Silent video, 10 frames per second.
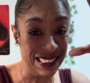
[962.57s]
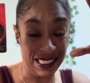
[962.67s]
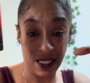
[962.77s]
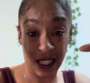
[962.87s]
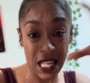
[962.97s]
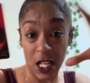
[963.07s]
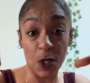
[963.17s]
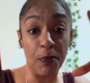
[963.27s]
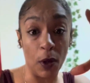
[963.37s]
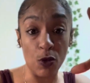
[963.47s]
the
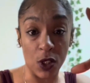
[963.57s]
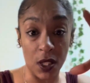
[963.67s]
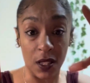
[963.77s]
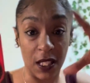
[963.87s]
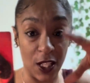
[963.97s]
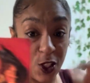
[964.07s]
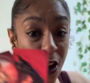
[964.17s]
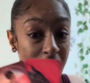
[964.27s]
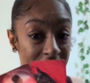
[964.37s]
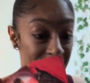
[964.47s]
explosion. They're
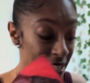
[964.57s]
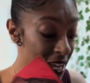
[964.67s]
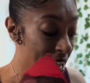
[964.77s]
trying,